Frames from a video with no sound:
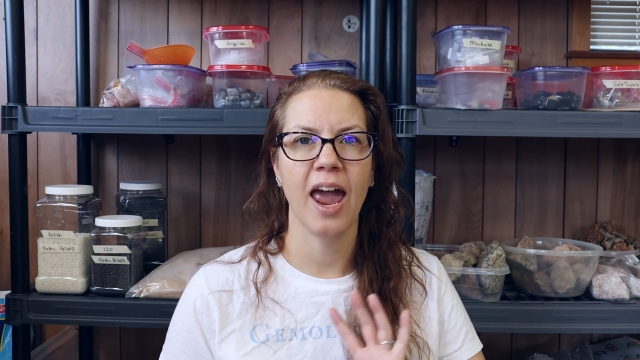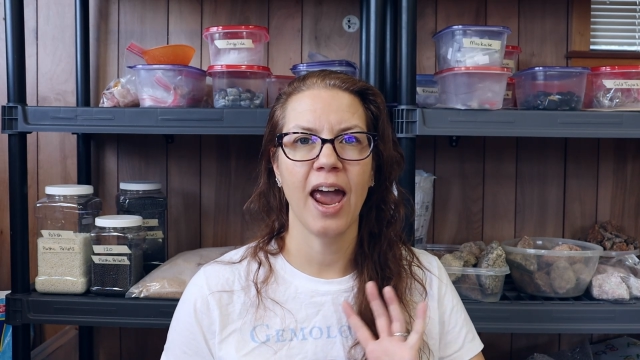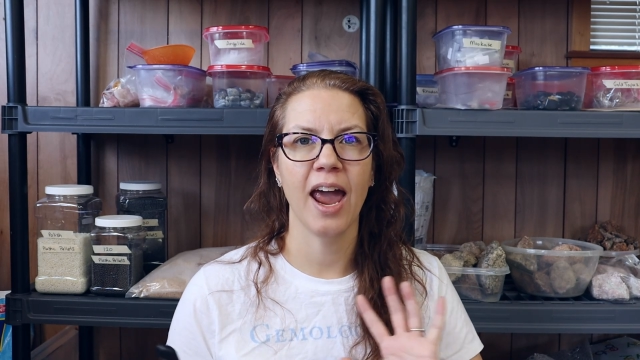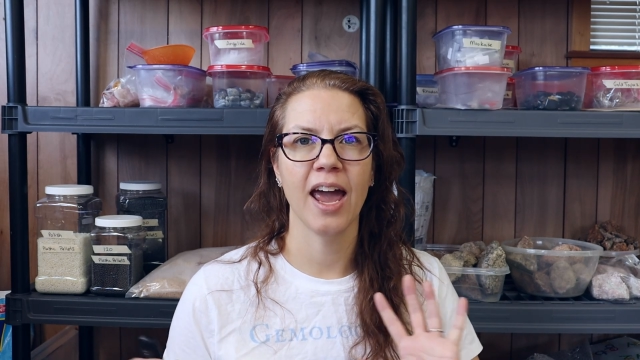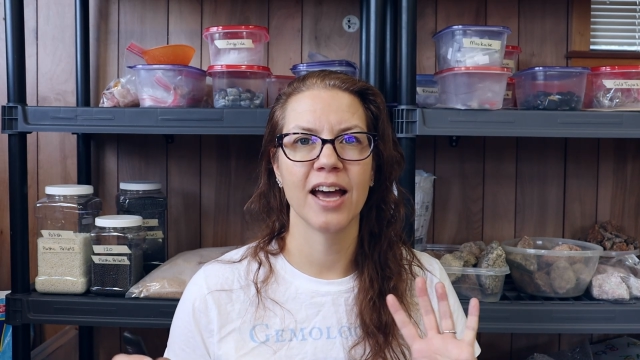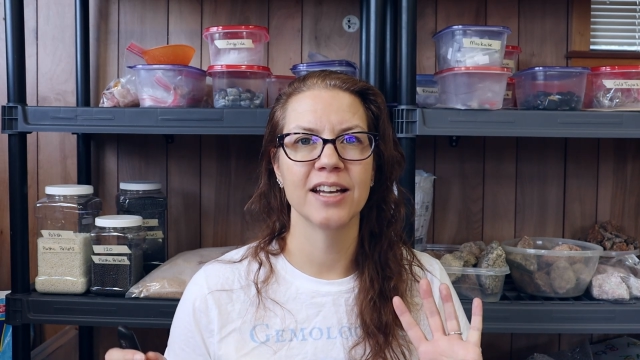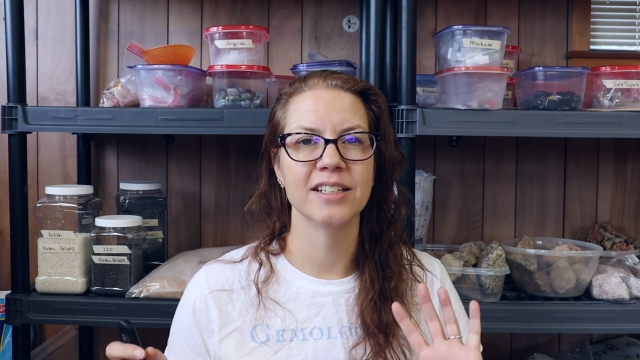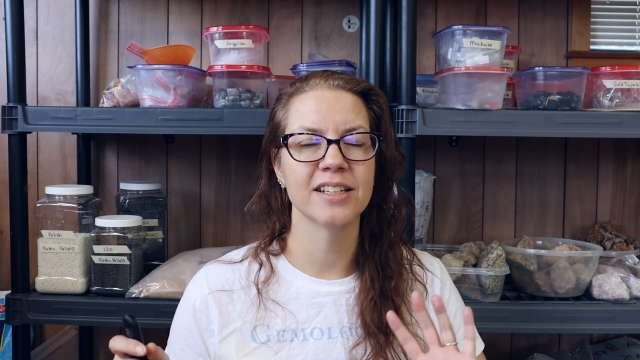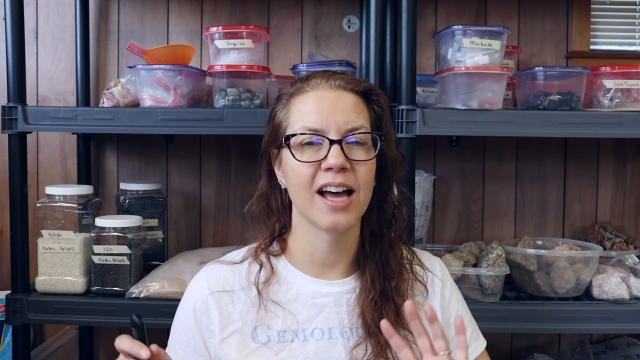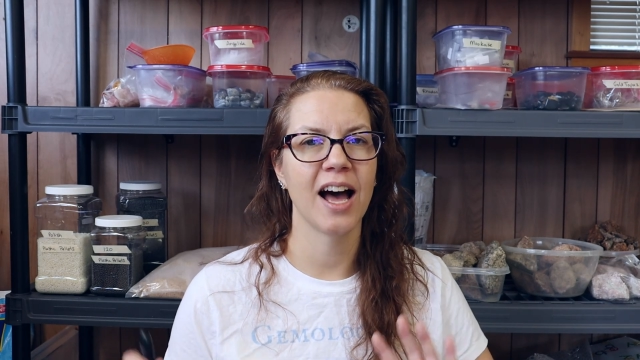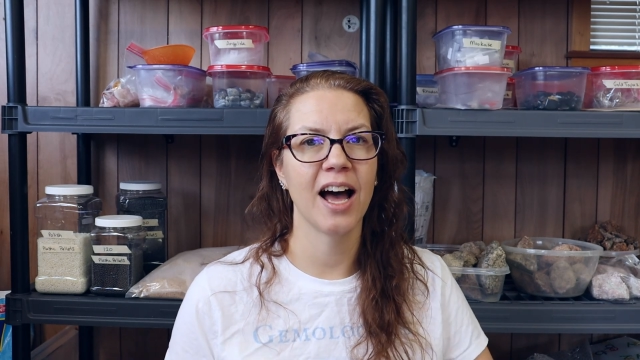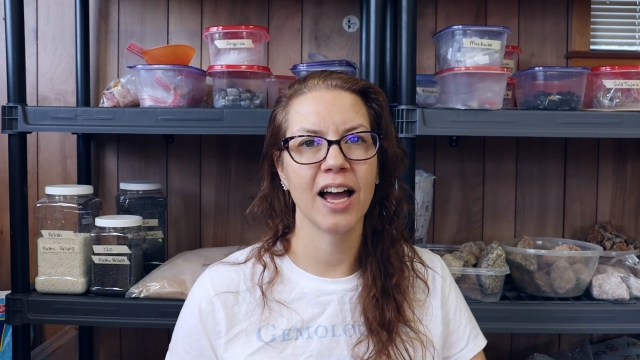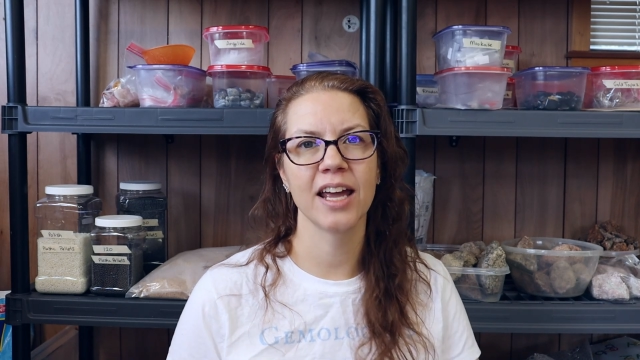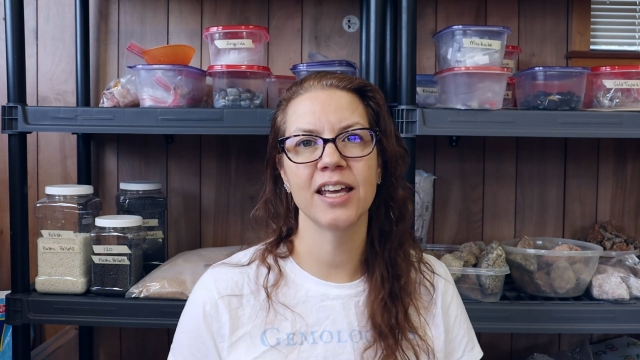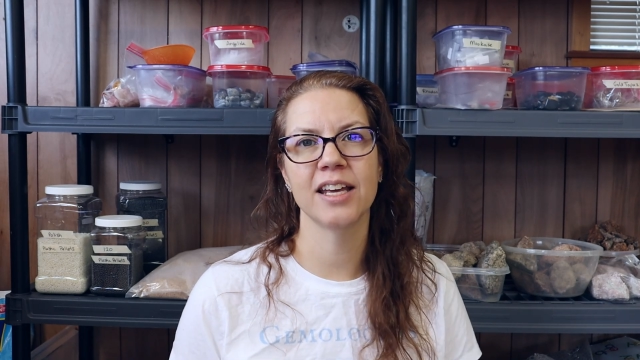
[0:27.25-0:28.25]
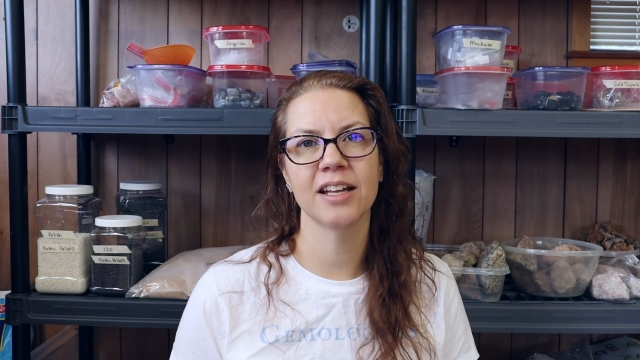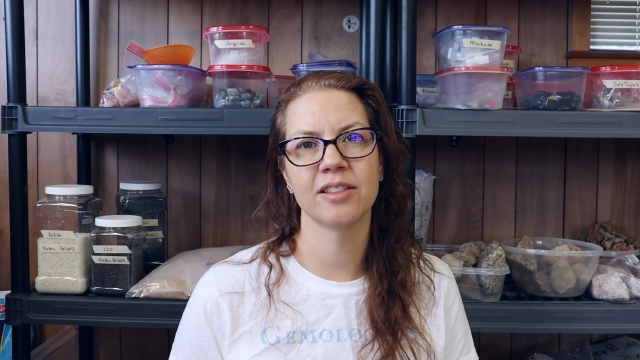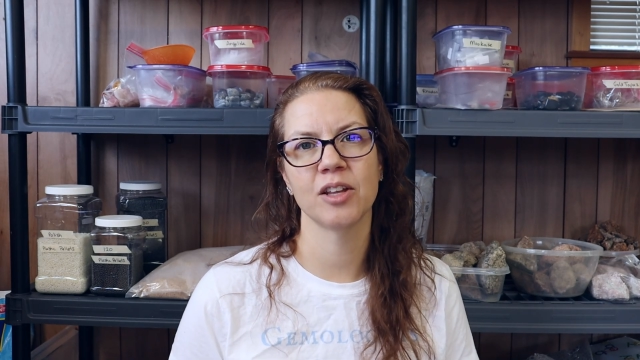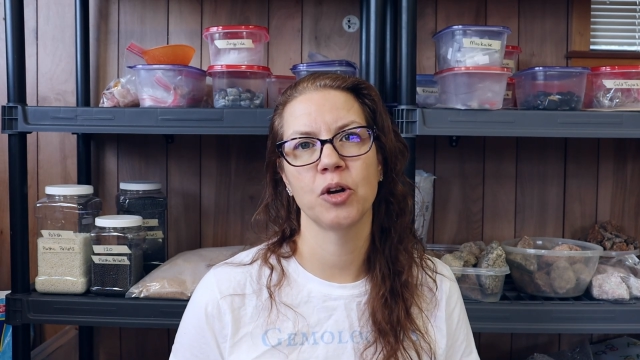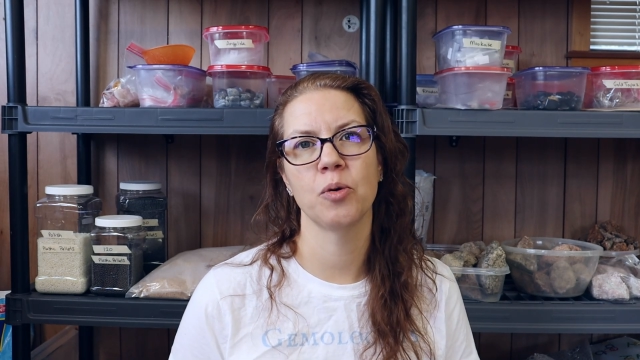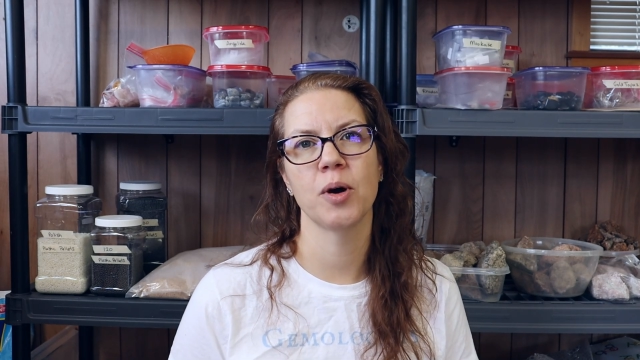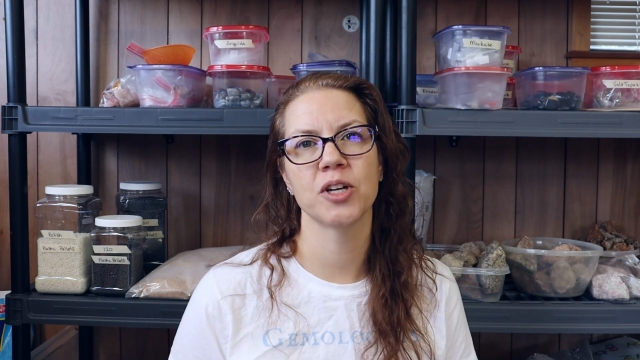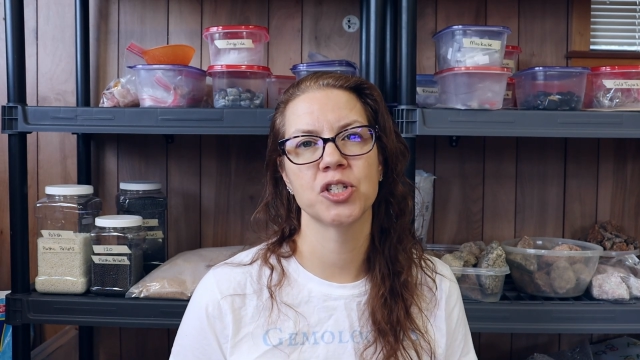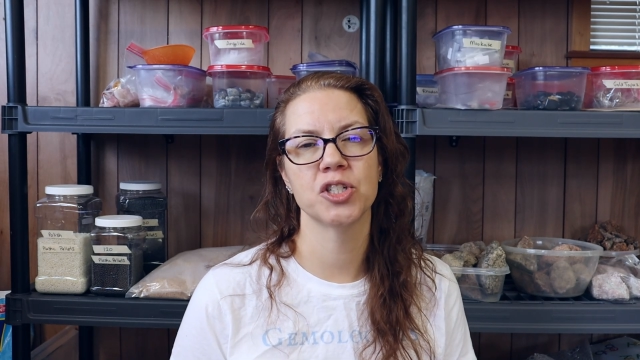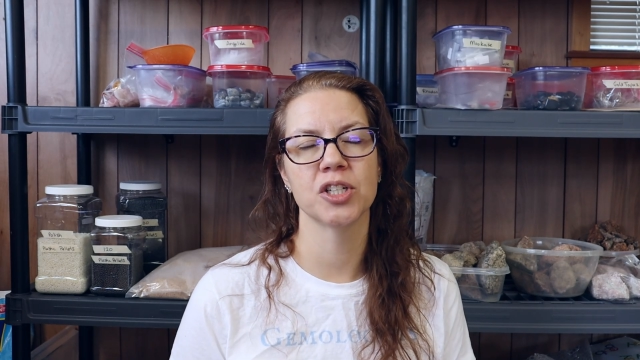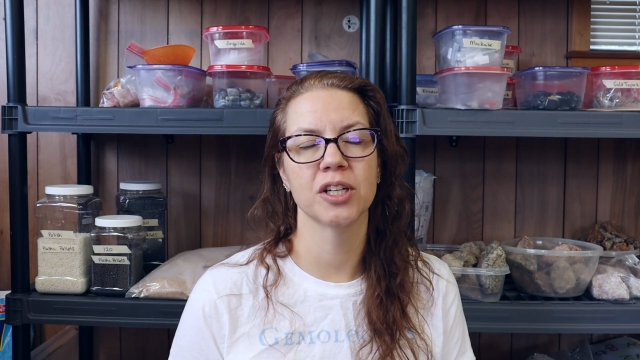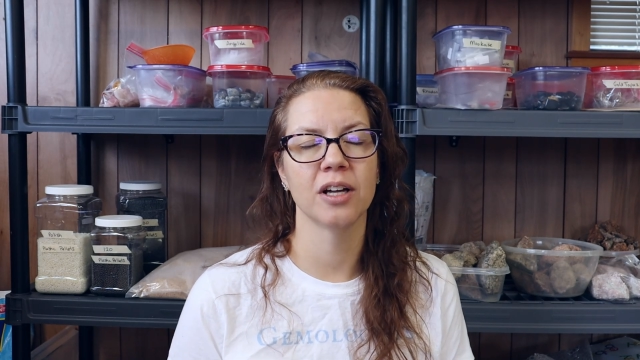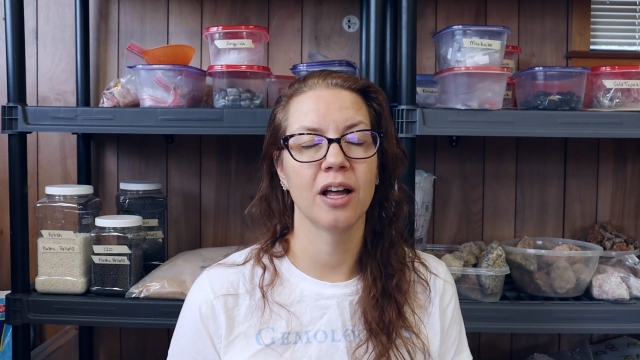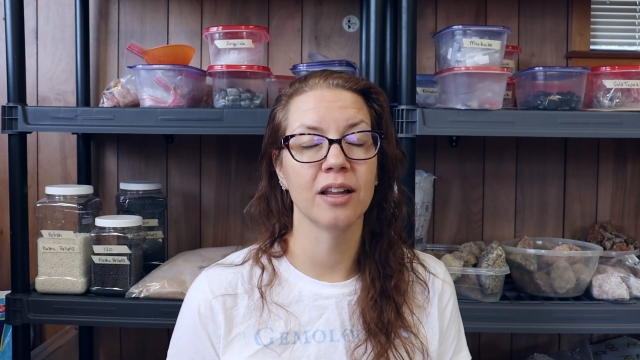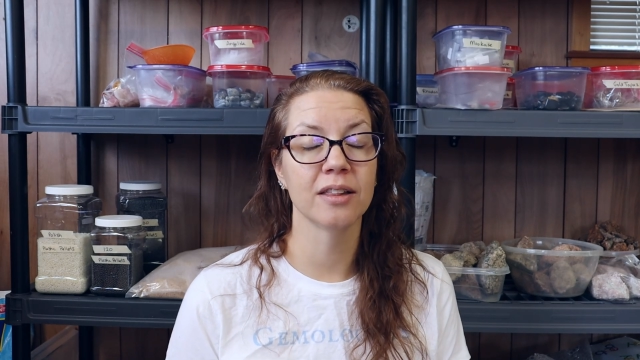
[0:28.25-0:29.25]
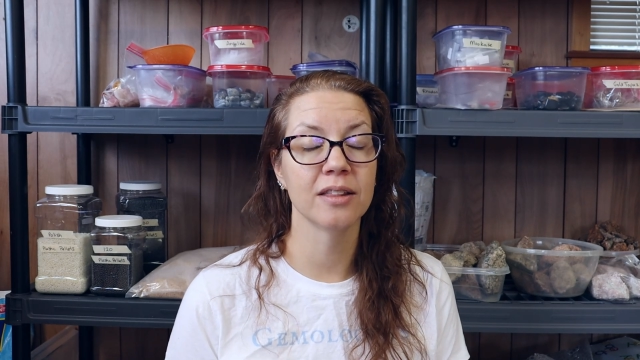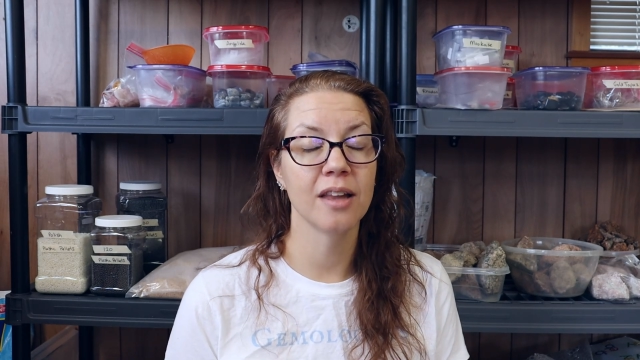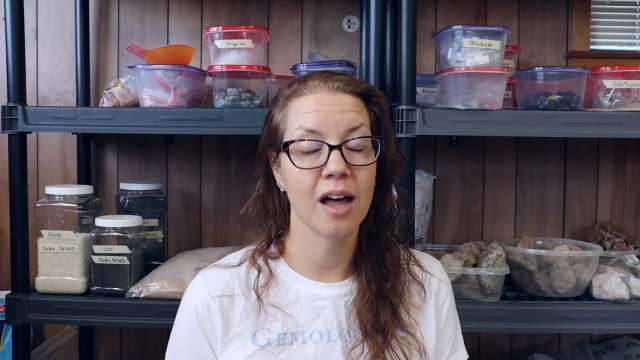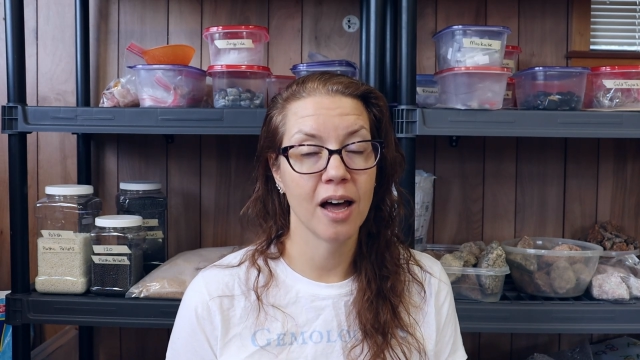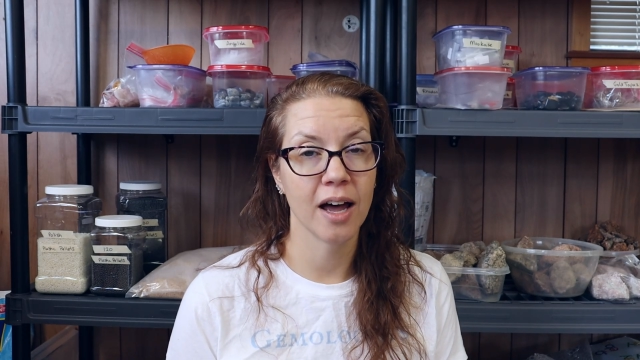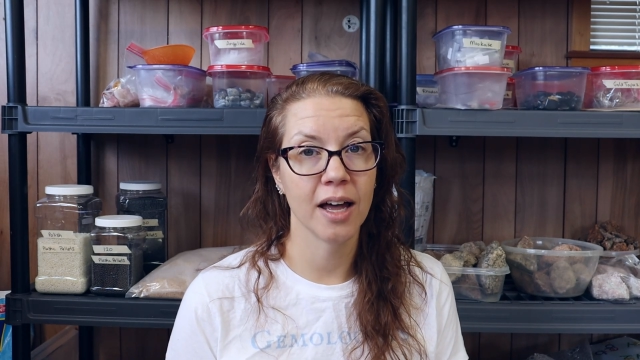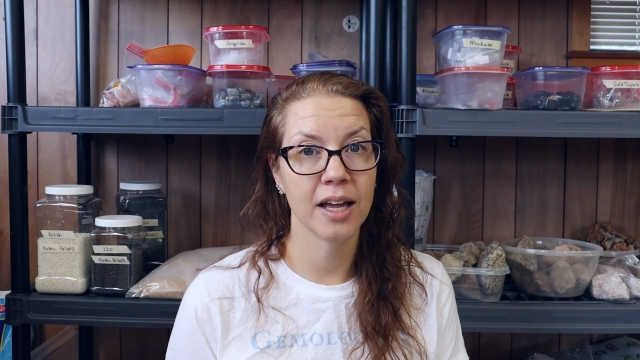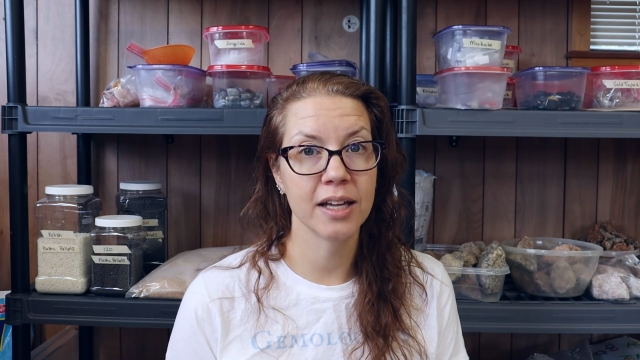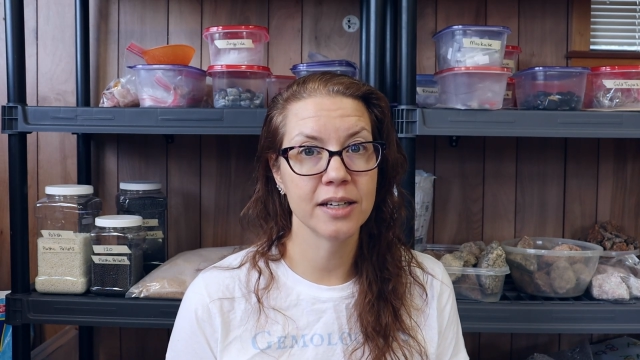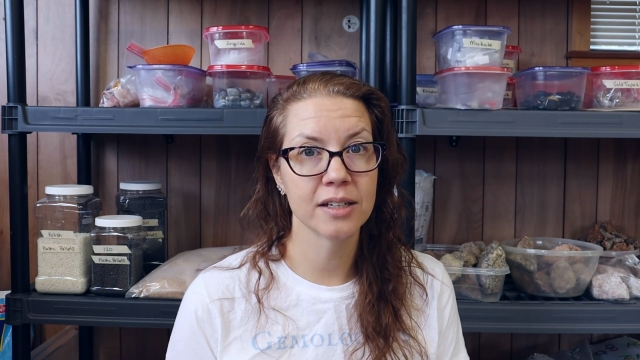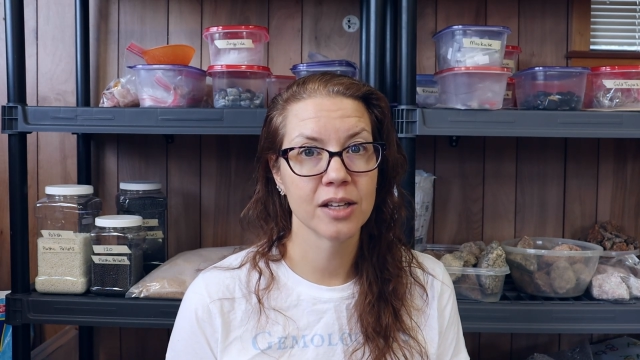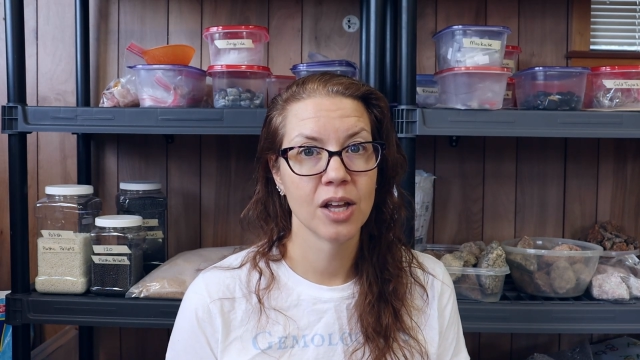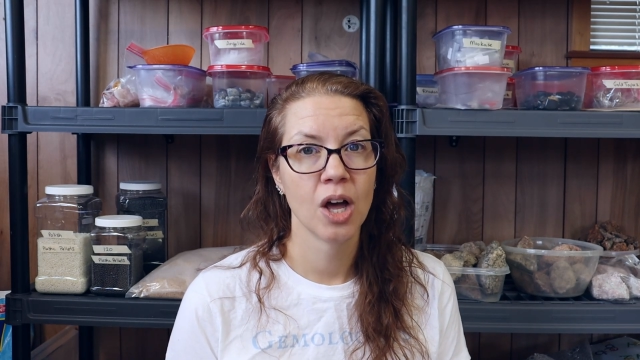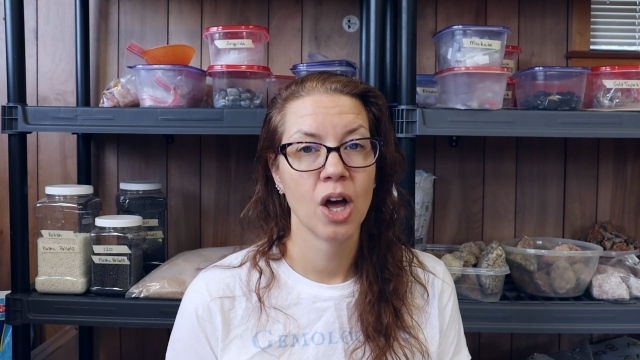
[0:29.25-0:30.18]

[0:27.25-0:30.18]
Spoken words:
and I get the question a lot,